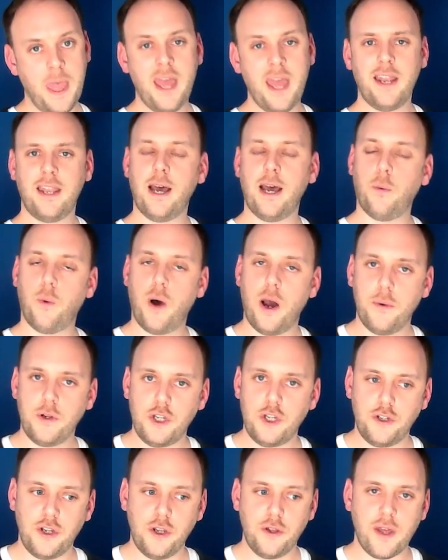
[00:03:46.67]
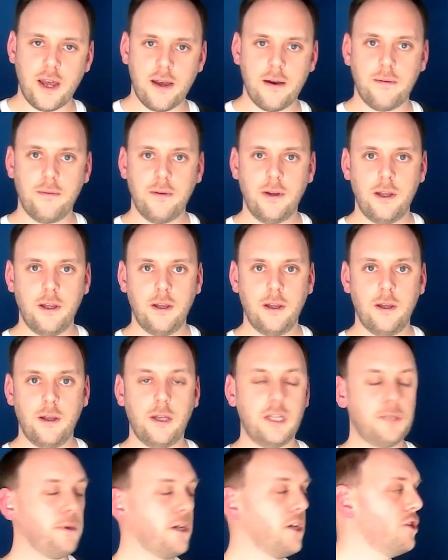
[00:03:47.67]
Now, why would you do that?
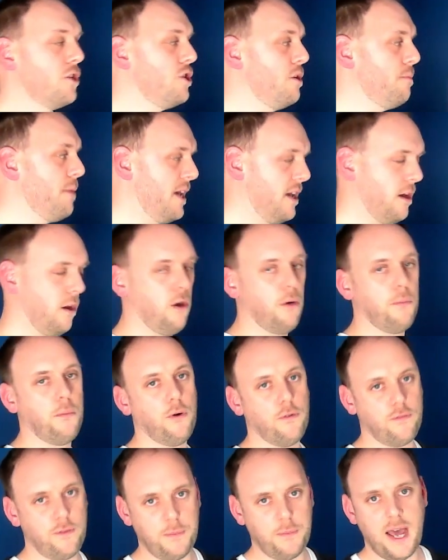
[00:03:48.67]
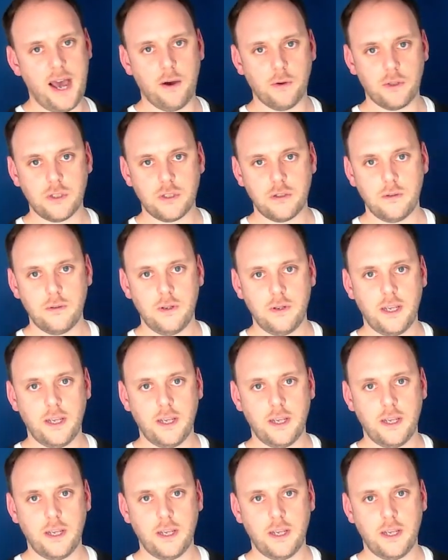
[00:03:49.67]
It's because you make a lot more from the house.